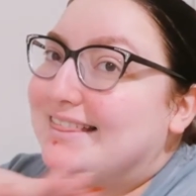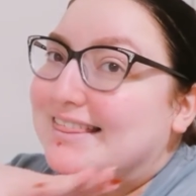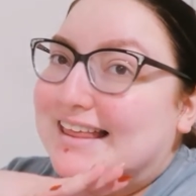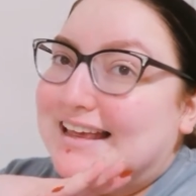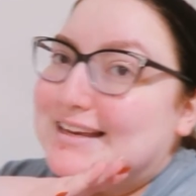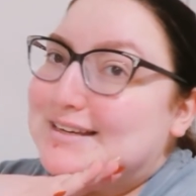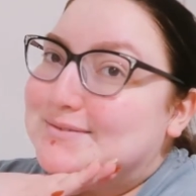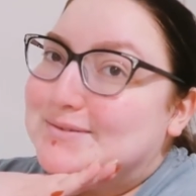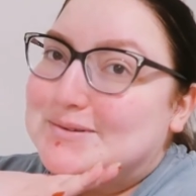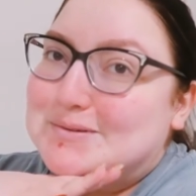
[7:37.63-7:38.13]

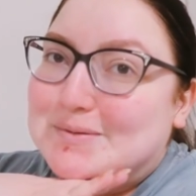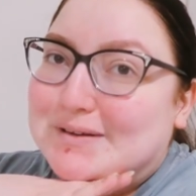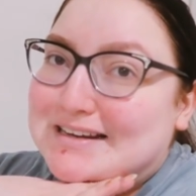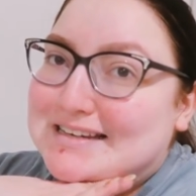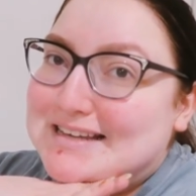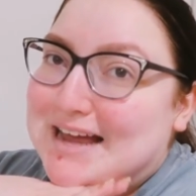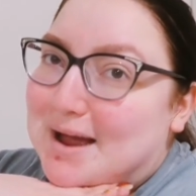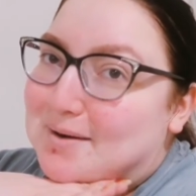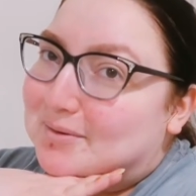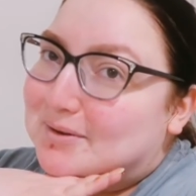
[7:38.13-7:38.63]
Thanks for
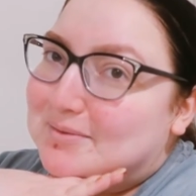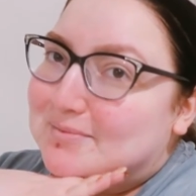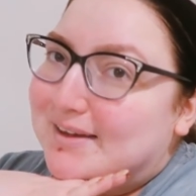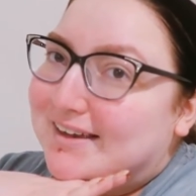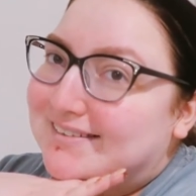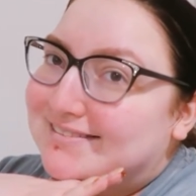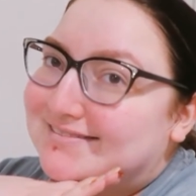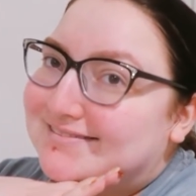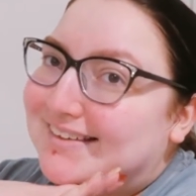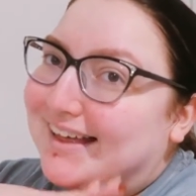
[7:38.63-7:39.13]
spending time with
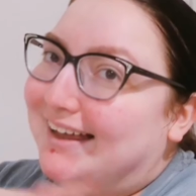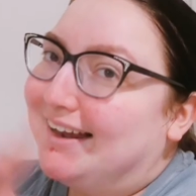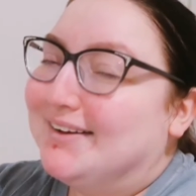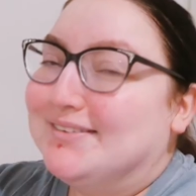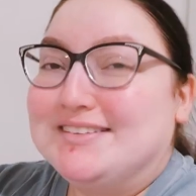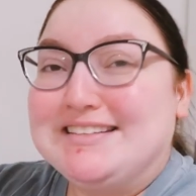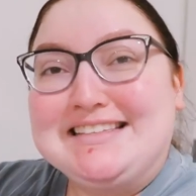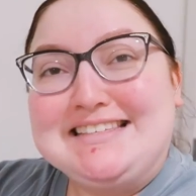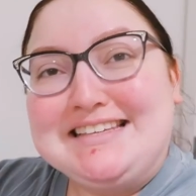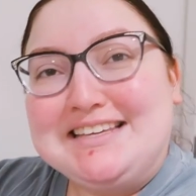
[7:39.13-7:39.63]
me, and I
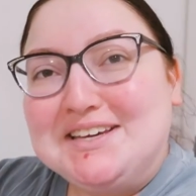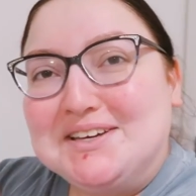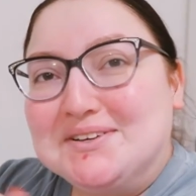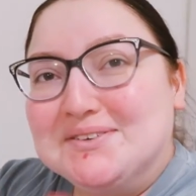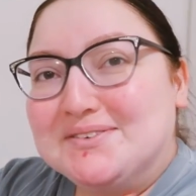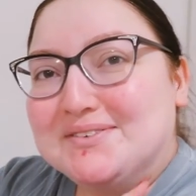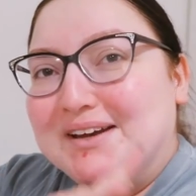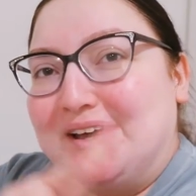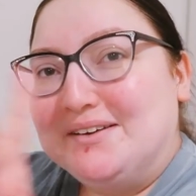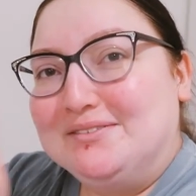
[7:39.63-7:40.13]
will see
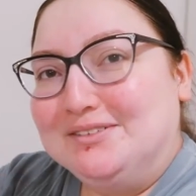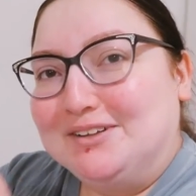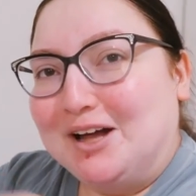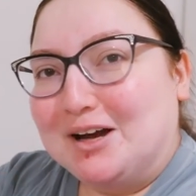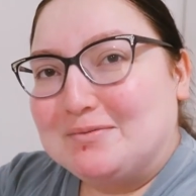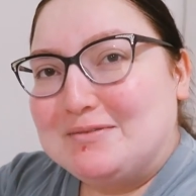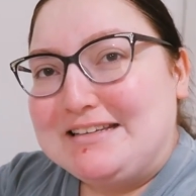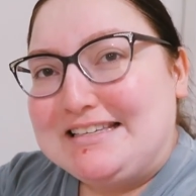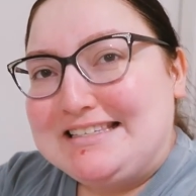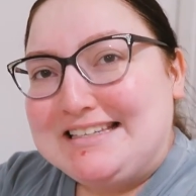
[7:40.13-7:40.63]
you in
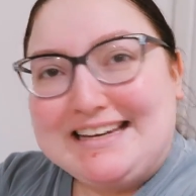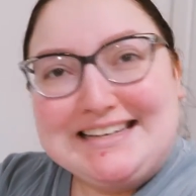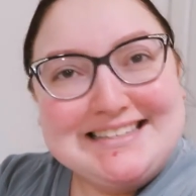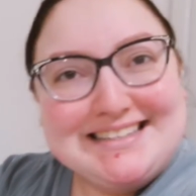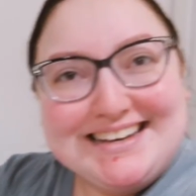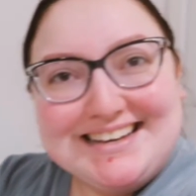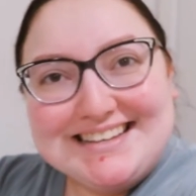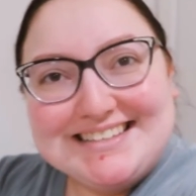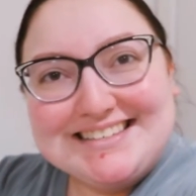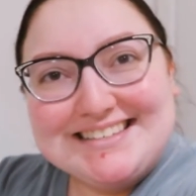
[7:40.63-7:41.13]
Vlogmas Day
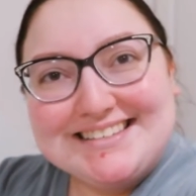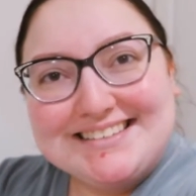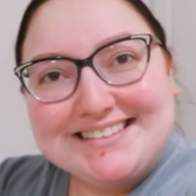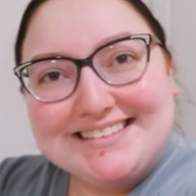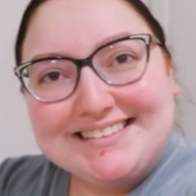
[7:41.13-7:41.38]
6.